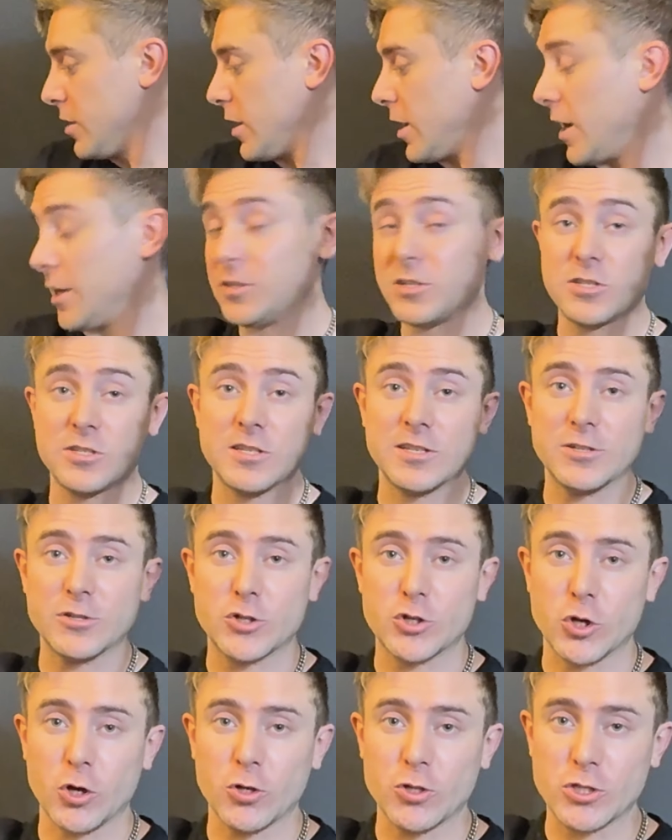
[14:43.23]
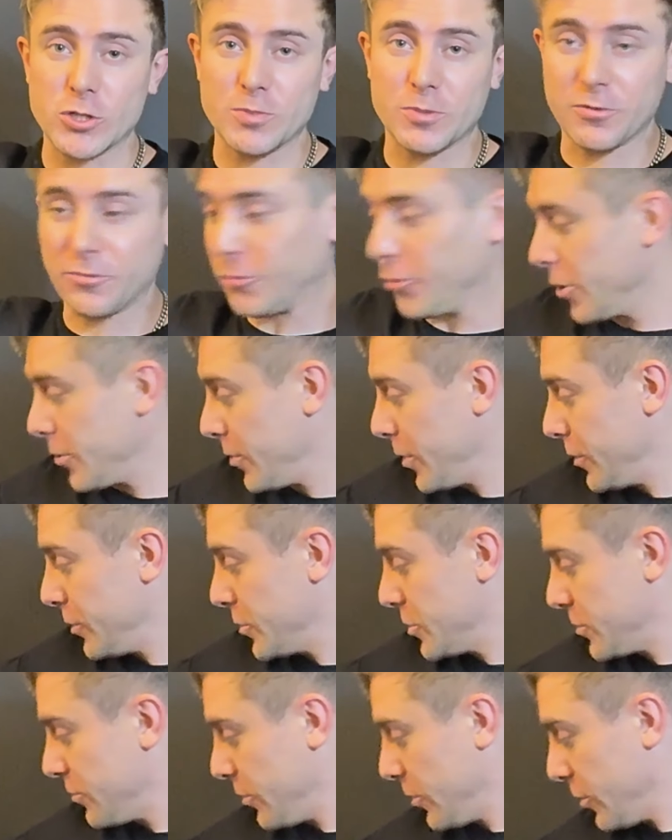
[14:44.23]
I just didn't charge it before I made
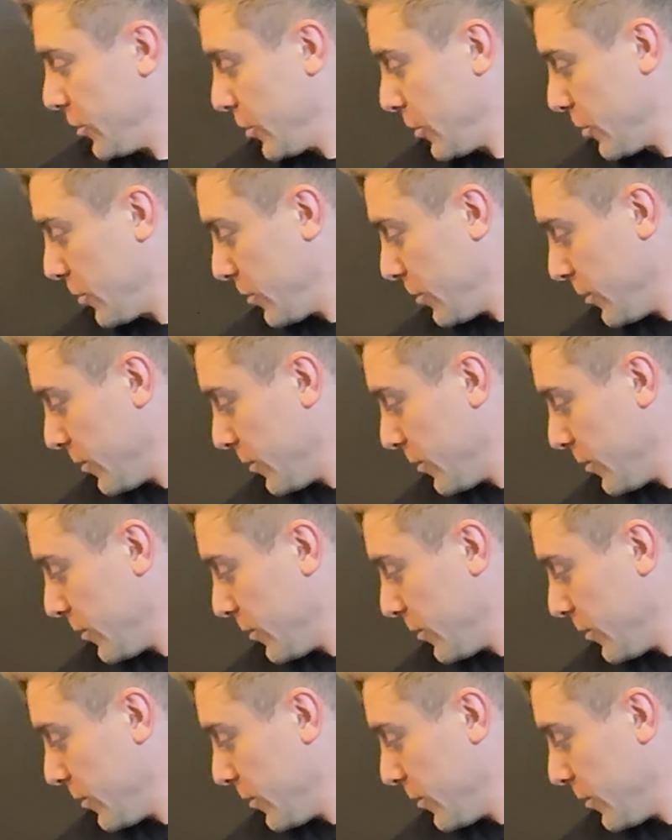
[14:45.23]
this video.